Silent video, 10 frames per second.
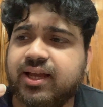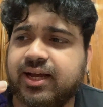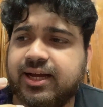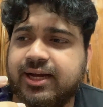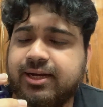
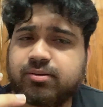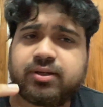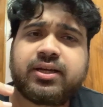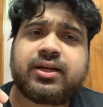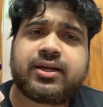
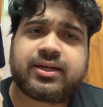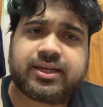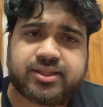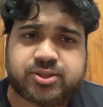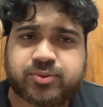
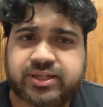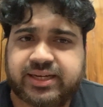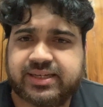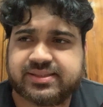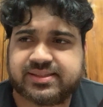And this one
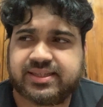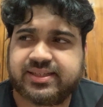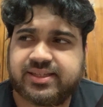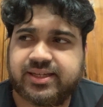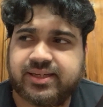has
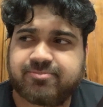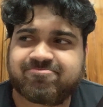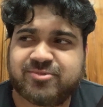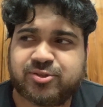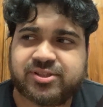slightly,
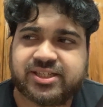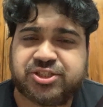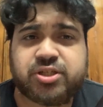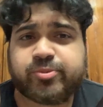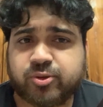you could say,
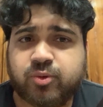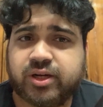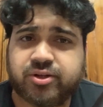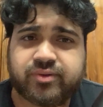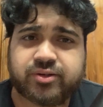cheaper
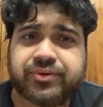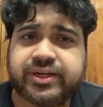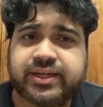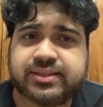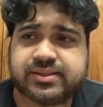quality of
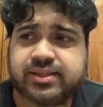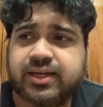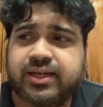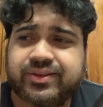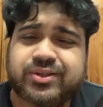ingredients.
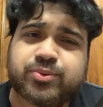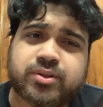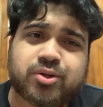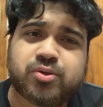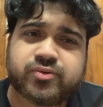This
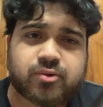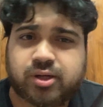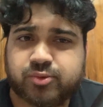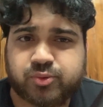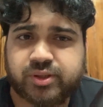one goes for
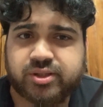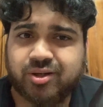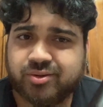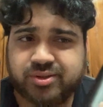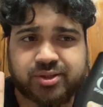around
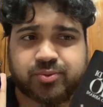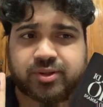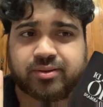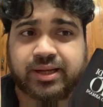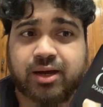$20. This
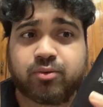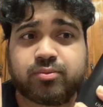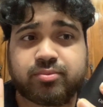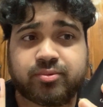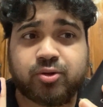one
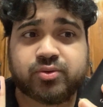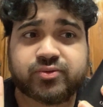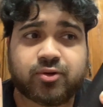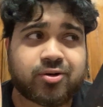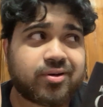now goes
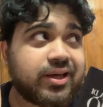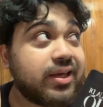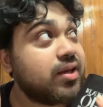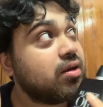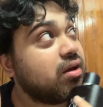for
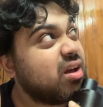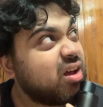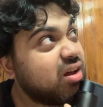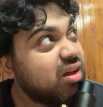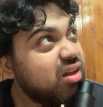like
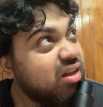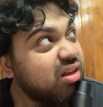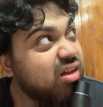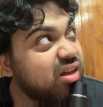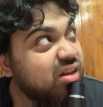
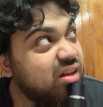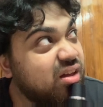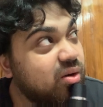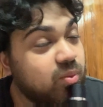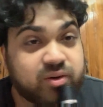
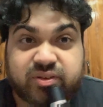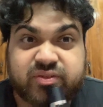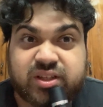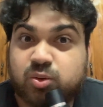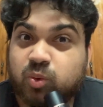
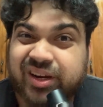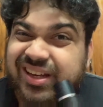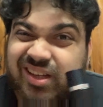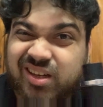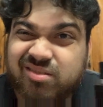150 to
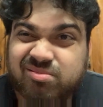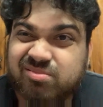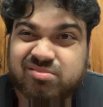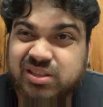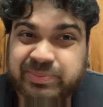180,
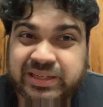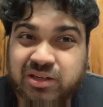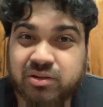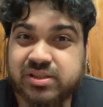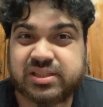
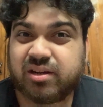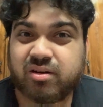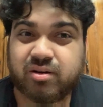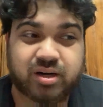depending on the seller.